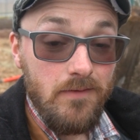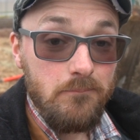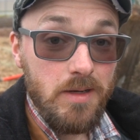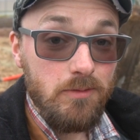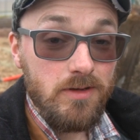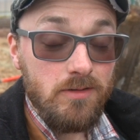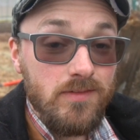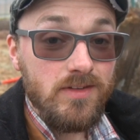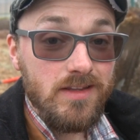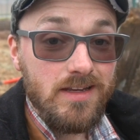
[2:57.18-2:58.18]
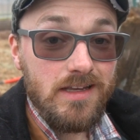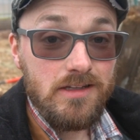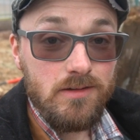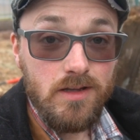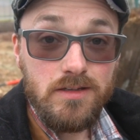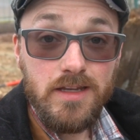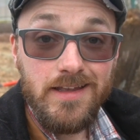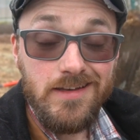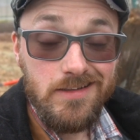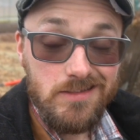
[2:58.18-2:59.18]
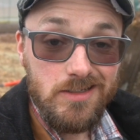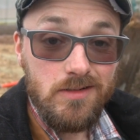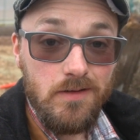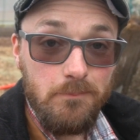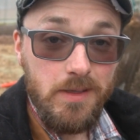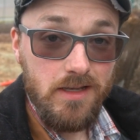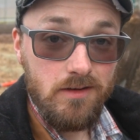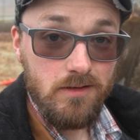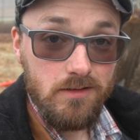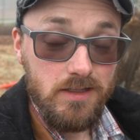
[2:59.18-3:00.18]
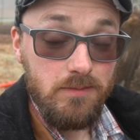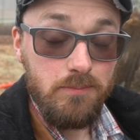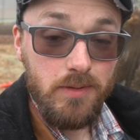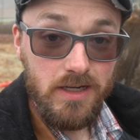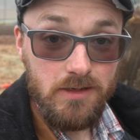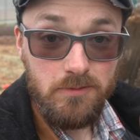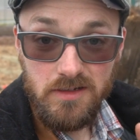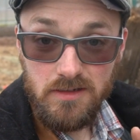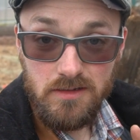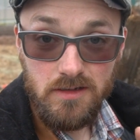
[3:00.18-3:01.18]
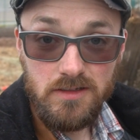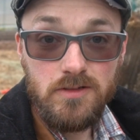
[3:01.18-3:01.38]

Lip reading: but we don't have anything in the ground yet. It is still a bit early. But I wanted to talk to